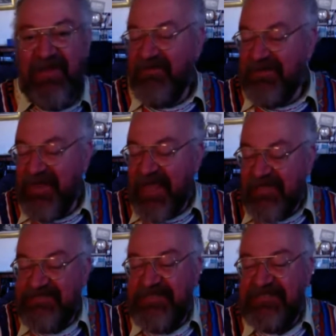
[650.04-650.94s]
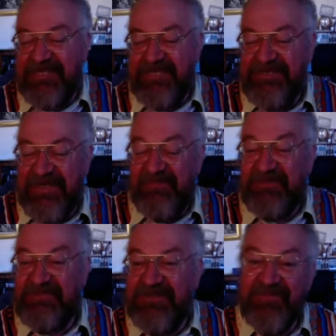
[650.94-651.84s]
next exciting
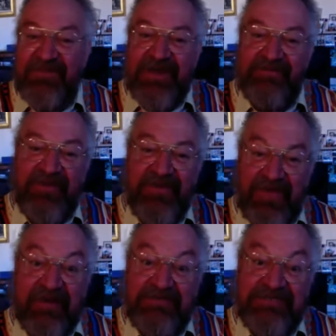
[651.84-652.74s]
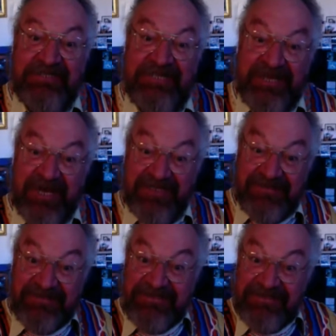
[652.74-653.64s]
episode, you might move it out into the
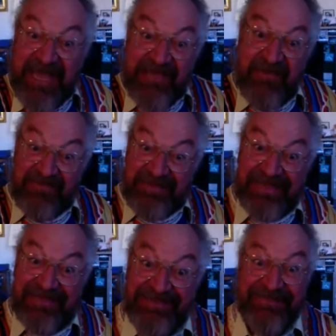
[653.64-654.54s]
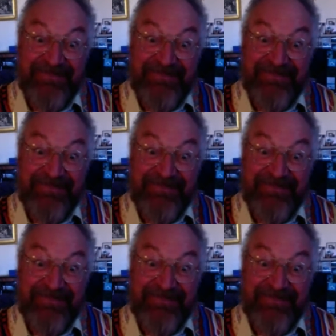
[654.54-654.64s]
garden and name a plant.